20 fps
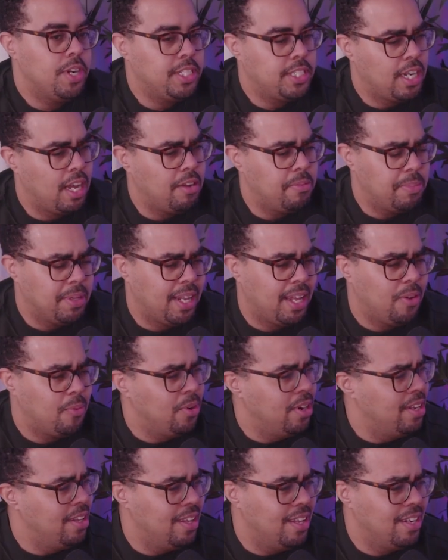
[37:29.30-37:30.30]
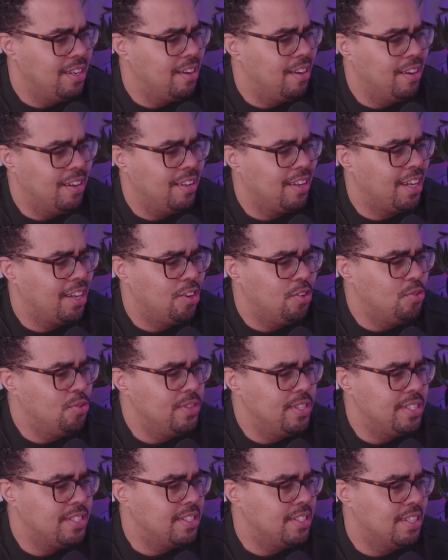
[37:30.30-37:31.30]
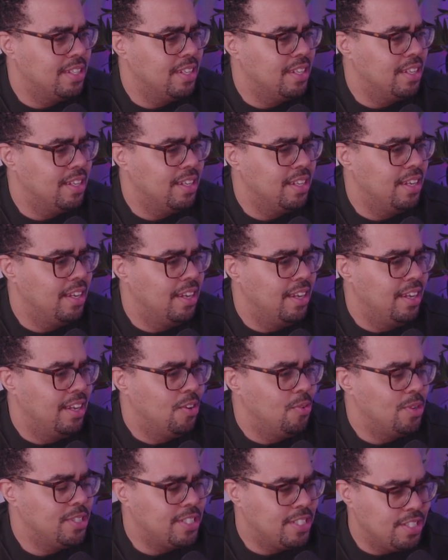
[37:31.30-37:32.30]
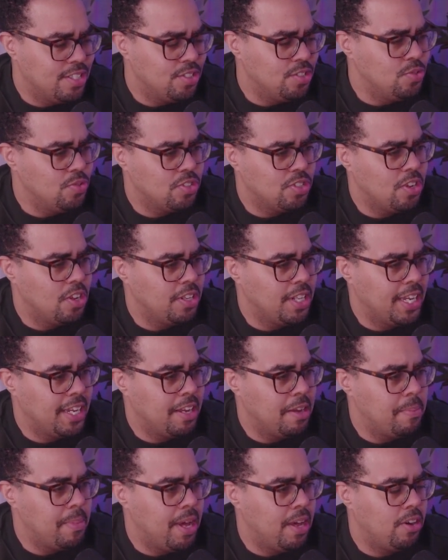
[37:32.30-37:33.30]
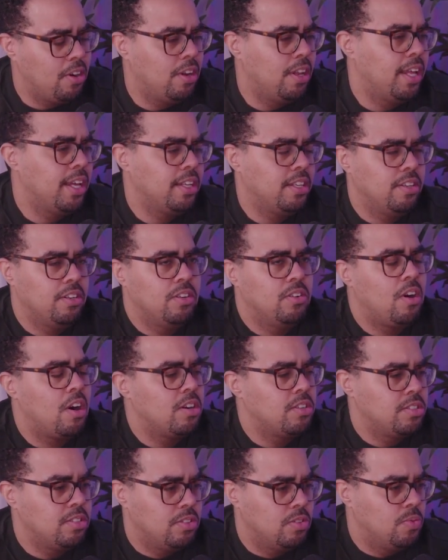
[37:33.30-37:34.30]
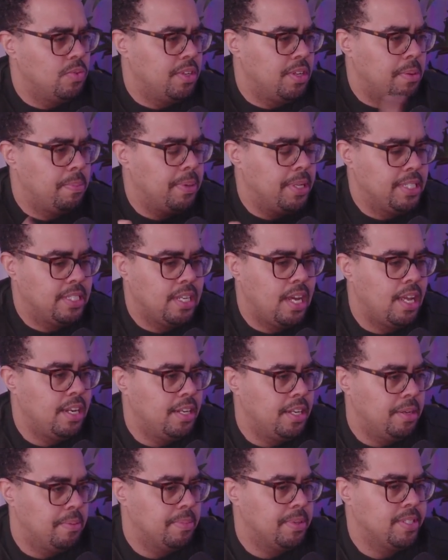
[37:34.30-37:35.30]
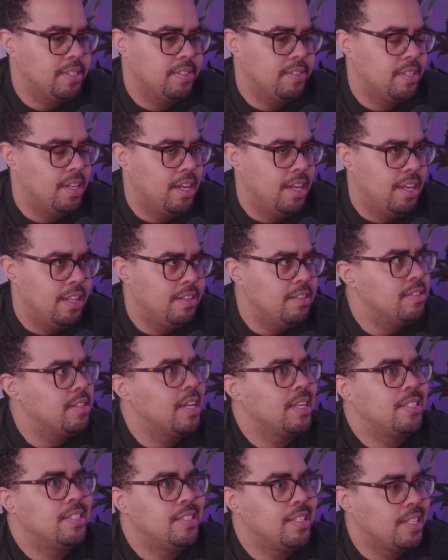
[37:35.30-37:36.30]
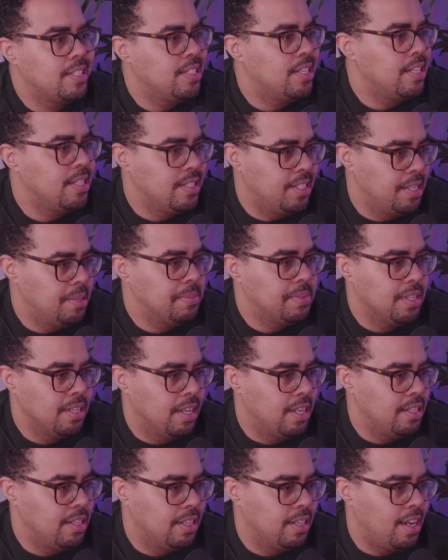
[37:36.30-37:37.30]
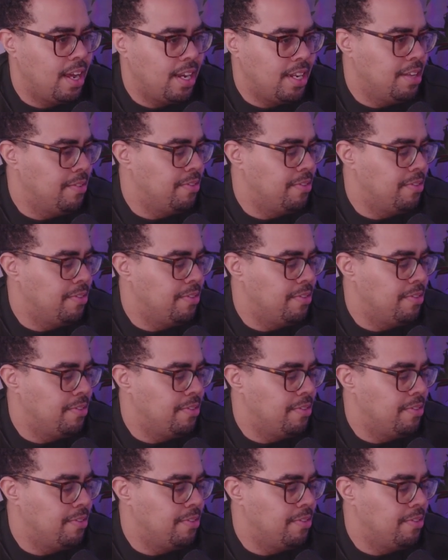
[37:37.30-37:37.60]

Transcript: and reach out and be like, what did they talk? Like, what's this new song they come out? Or like, you know, Arsenal when they play Tottenham, because there's like 16 teams in London.